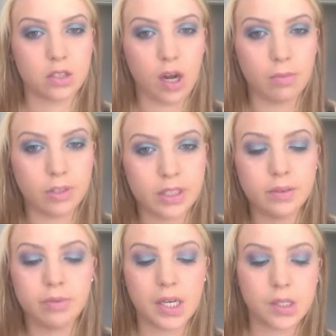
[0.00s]
I'm really
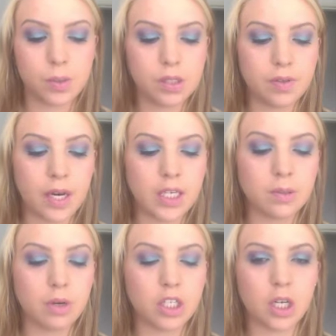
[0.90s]
impressed with this
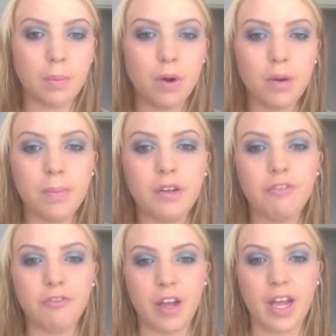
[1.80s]
foundation brush. I'm not a big
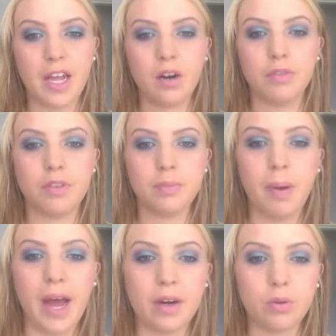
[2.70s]
fan of the
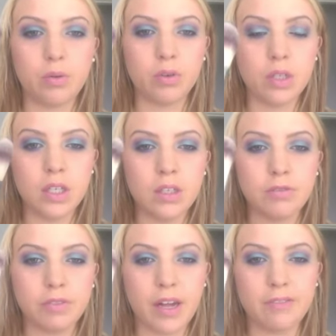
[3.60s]
paddle
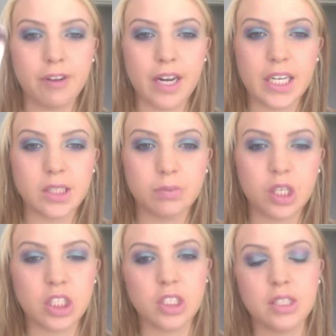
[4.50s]
flat foundation
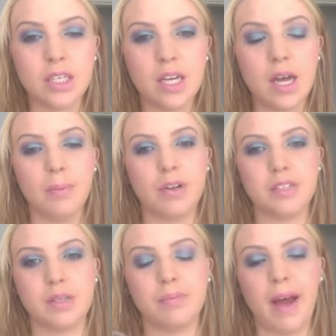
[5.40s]
brushes
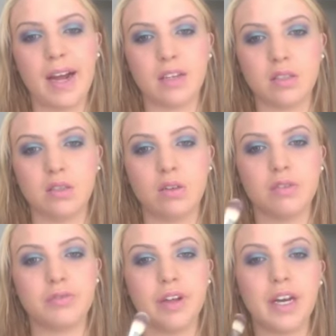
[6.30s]
because it packs a lot
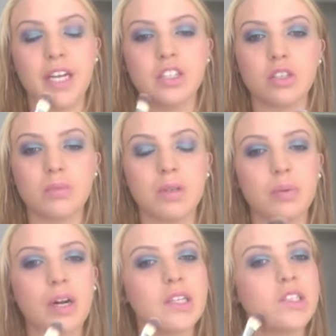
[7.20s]
of foundation on, but
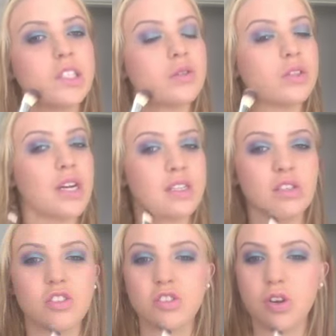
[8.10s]
when I use it, it's nice
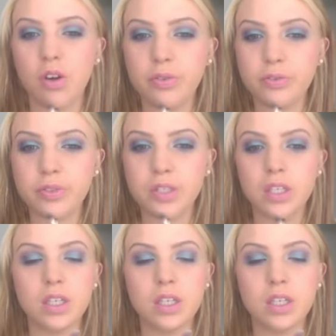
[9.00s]
and soft.